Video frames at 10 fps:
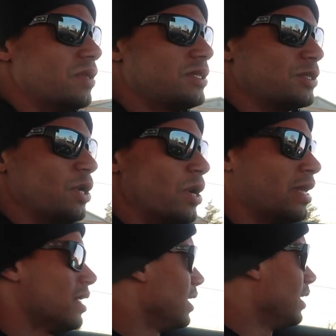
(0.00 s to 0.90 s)
So this is
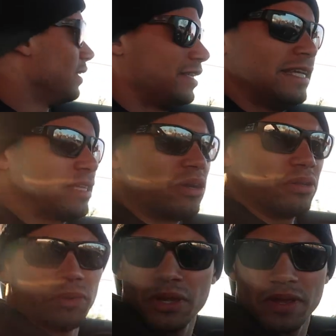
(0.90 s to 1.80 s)
good. Seats
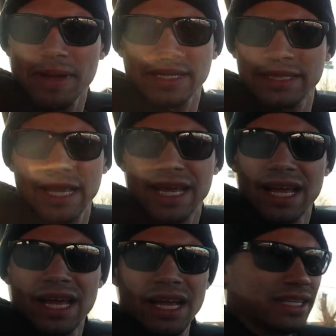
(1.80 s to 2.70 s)
aren't, what do you think about the seat?
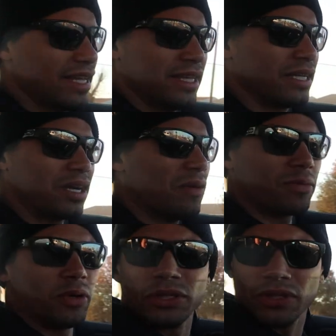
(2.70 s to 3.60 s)
It's not as
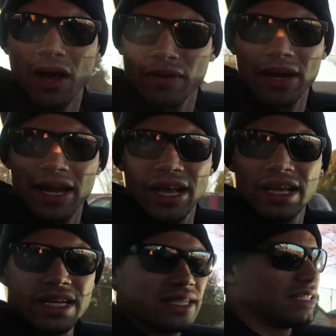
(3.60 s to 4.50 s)
uncomfortable as you thought, right?
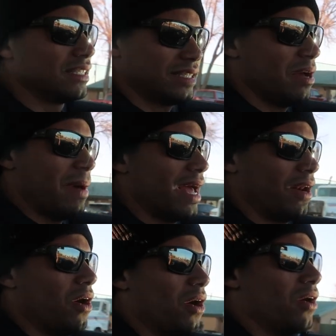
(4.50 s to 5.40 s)
It's not bad
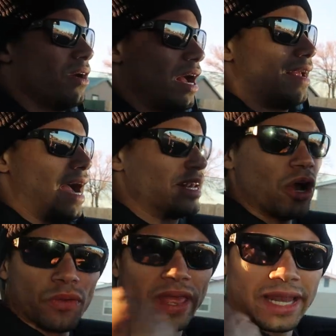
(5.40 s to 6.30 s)
at all. I mean, I
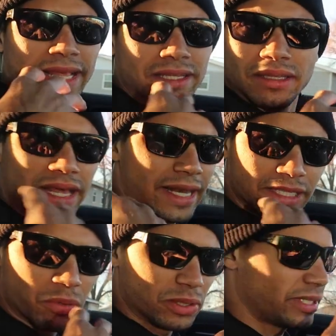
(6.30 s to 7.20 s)
know they need, it
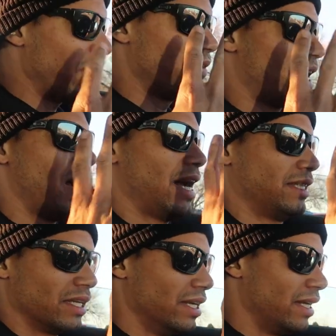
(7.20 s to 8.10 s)
needs more safety
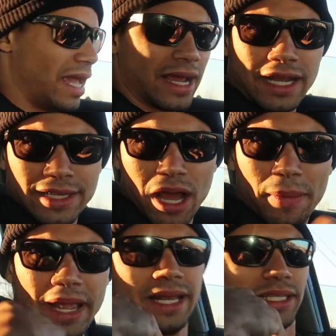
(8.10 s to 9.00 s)
guys. You ain't gotta
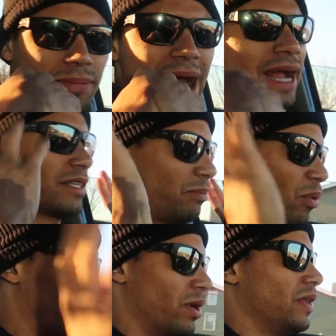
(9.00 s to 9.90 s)
tell me it needs a back
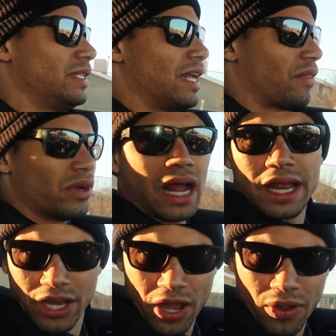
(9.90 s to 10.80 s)
support, this, that, third,
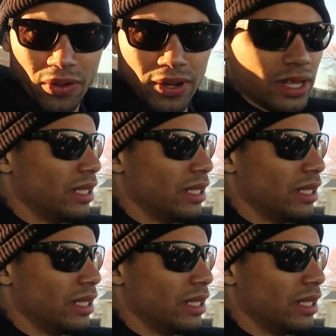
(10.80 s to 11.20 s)
I know.